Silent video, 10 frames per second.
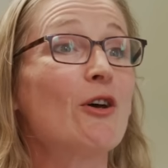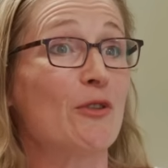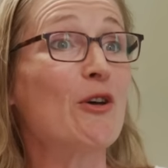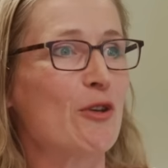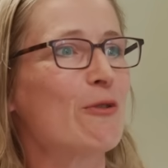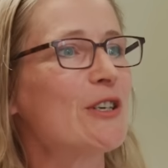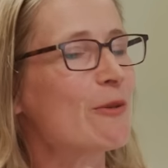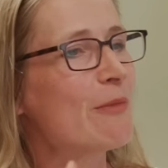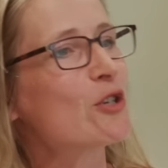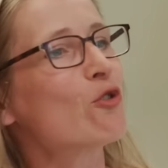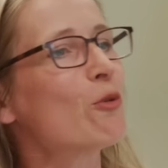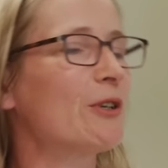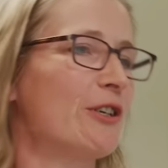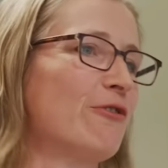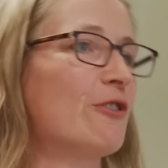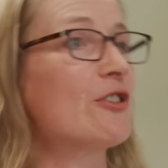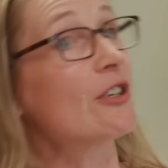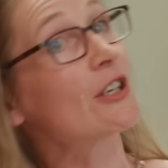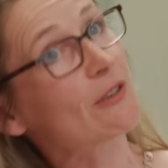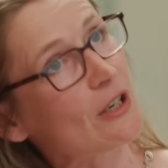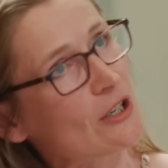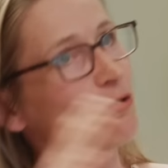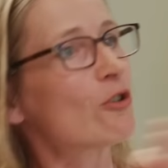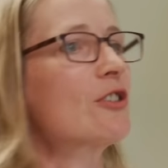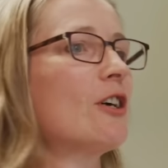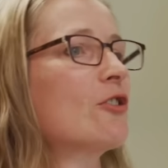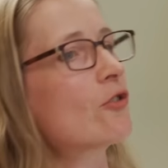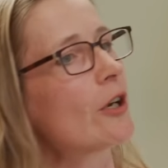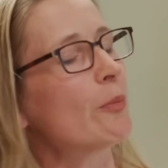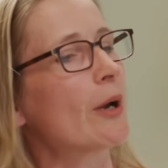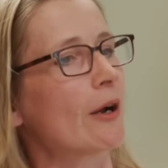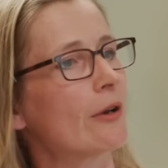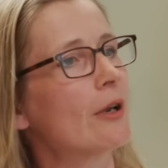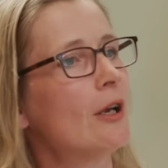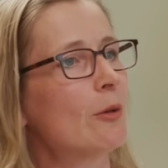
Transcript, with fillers: the, there is a measurable difference, and it's and it's cross culturally apparent